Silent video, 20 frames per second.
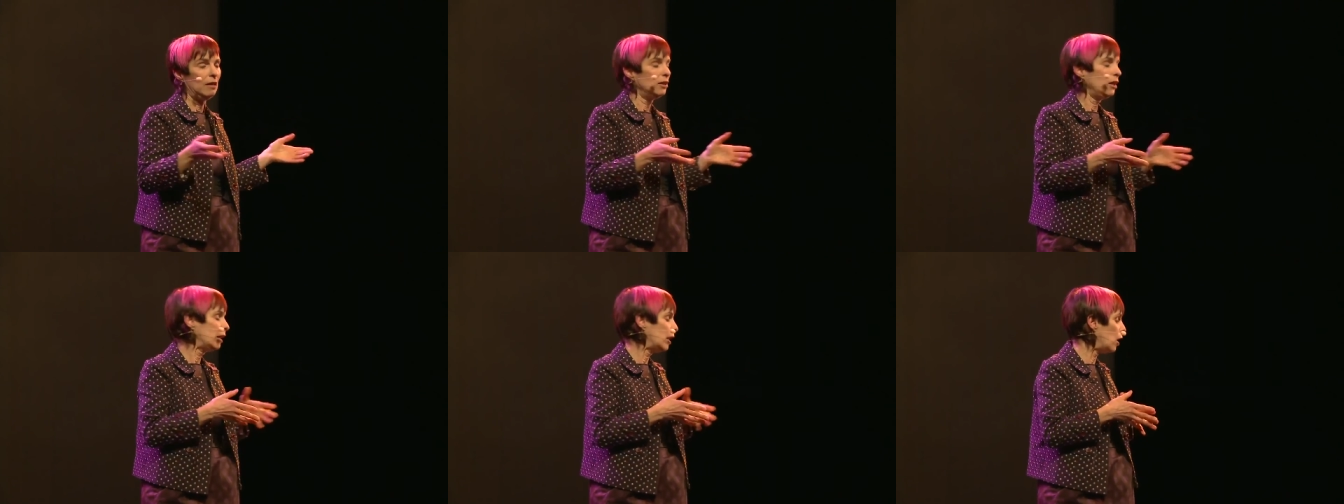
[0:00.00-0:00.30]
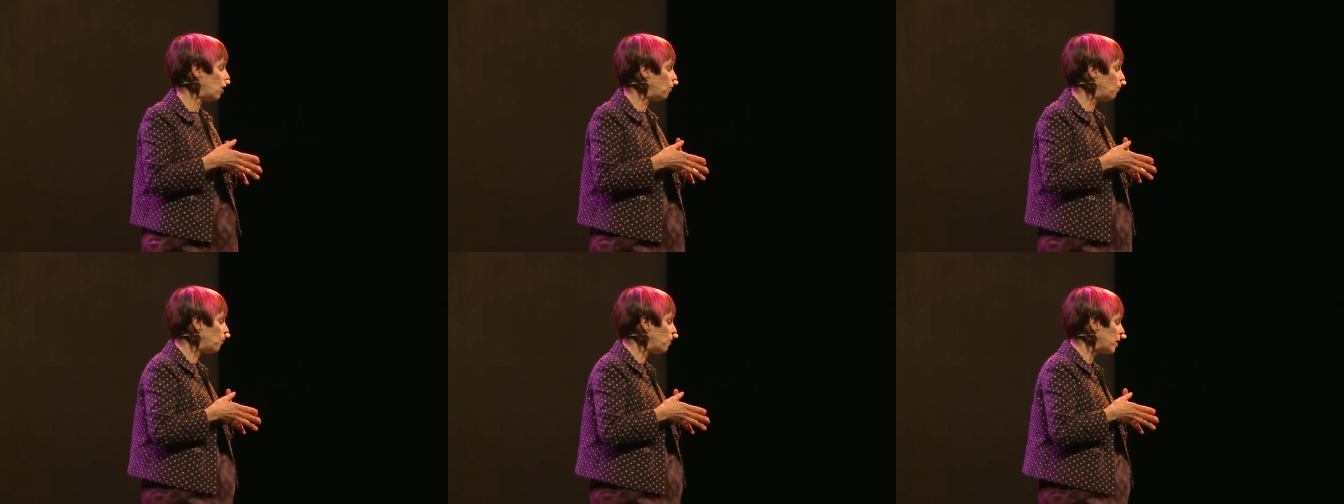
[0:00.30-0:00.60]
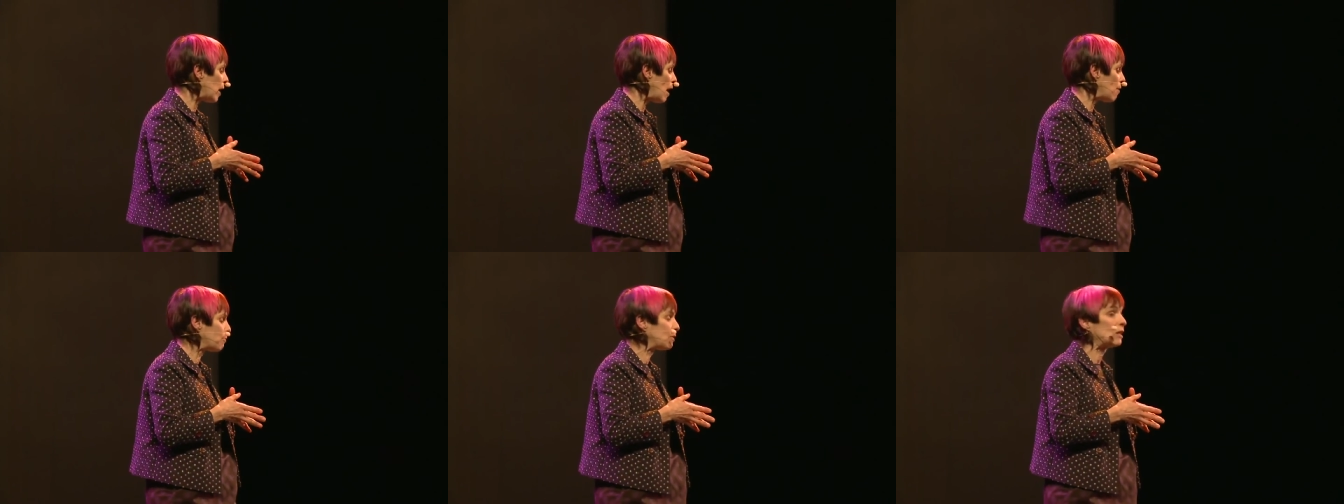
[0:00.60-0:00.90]
you know,
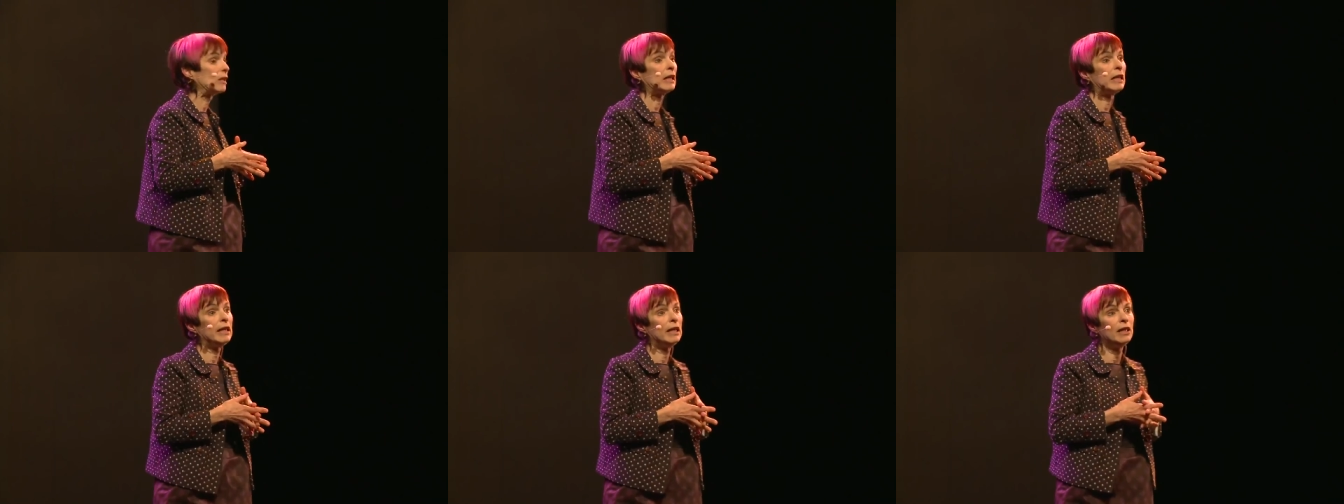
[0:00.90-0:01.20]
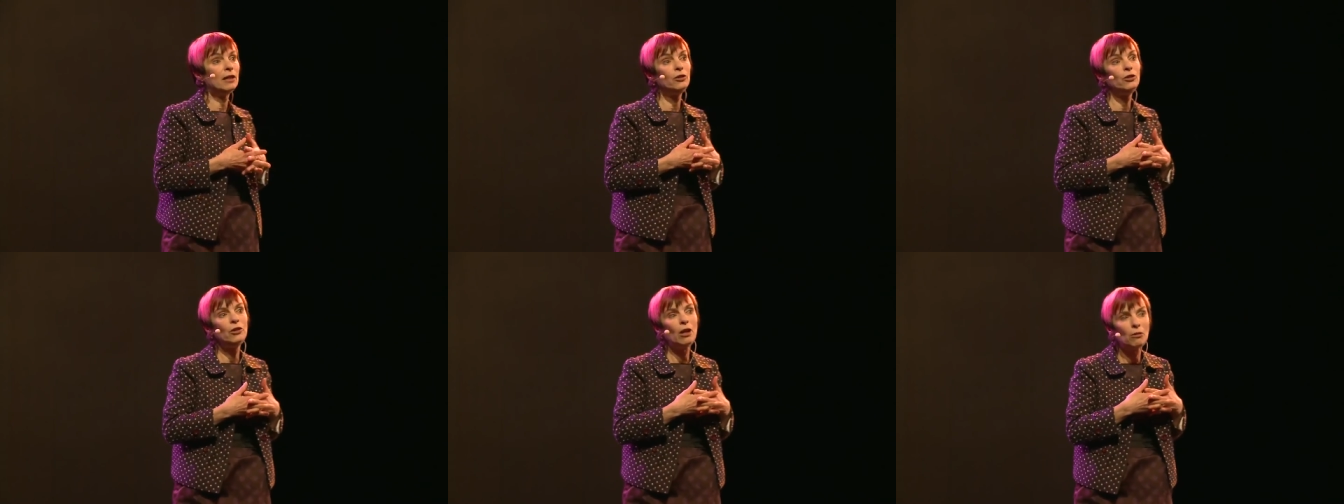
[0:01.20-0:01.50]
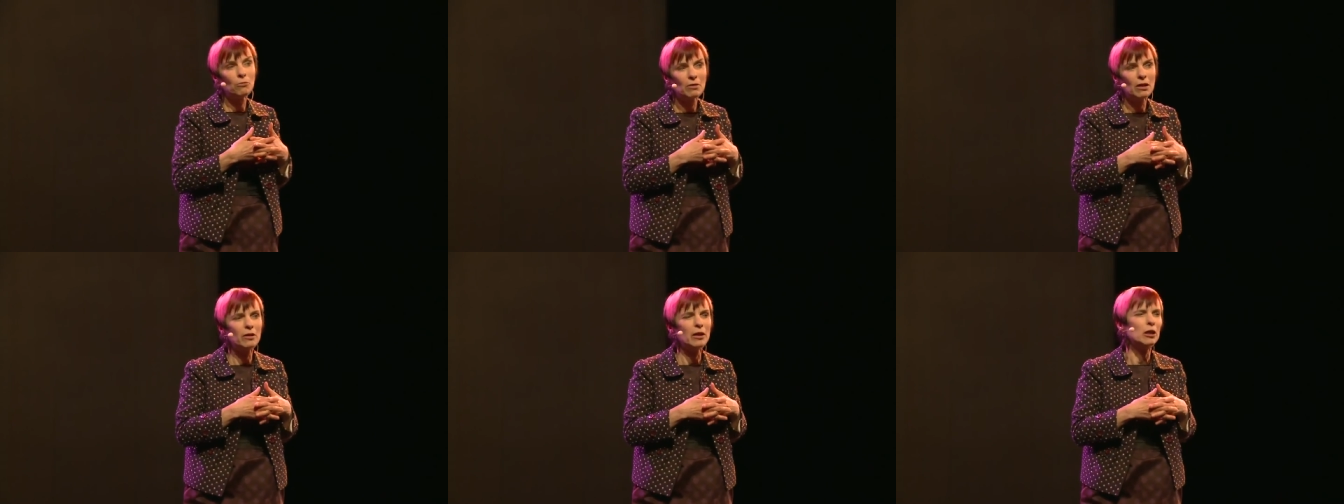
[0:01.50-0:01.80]
when I was a kid, you
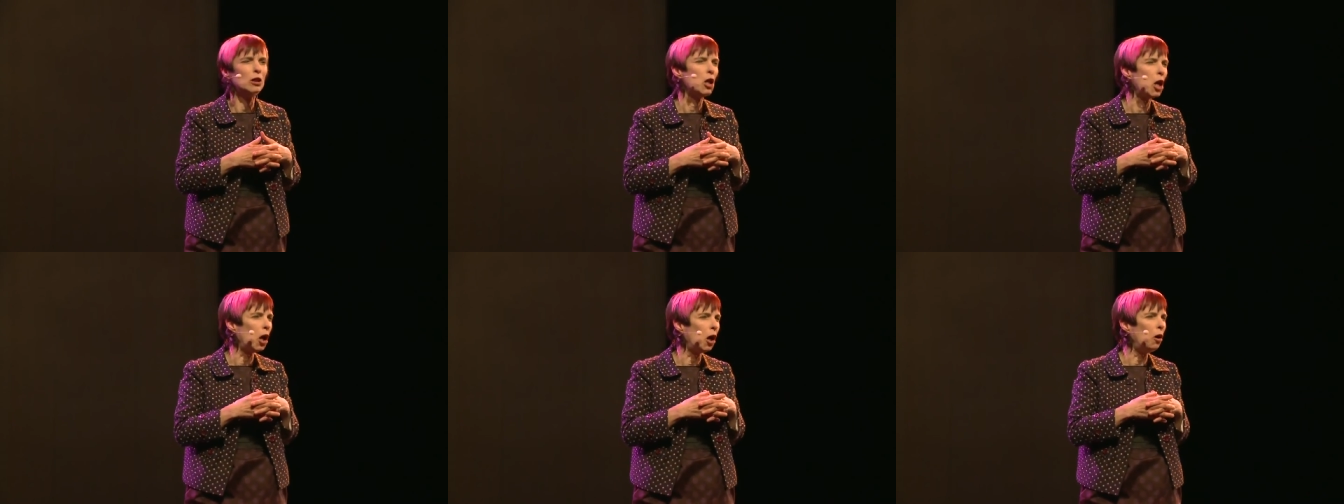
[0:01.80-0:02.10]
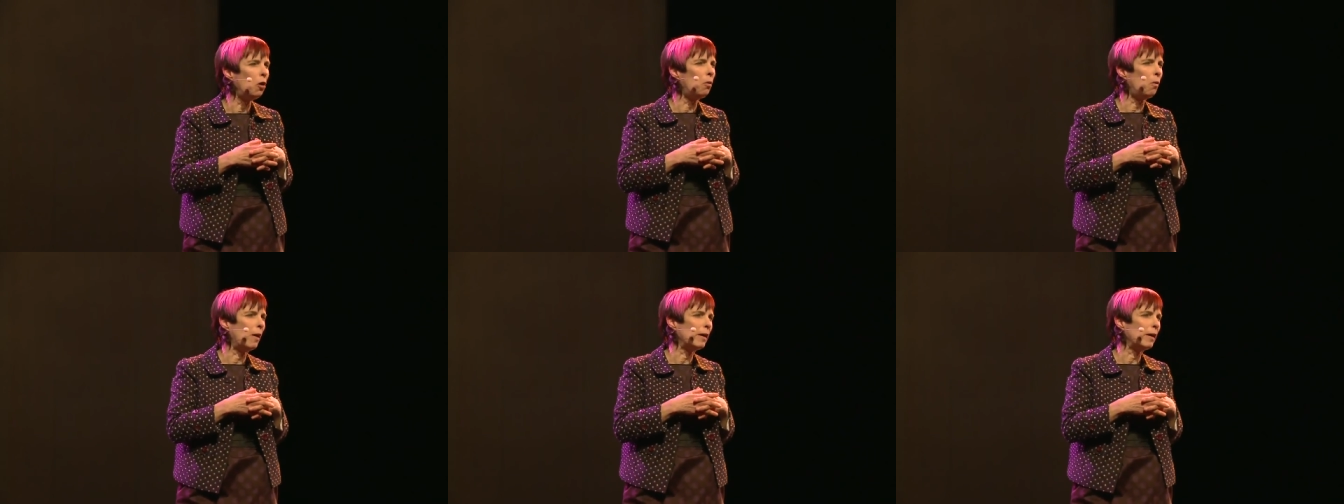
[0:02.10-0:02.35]
don't really know.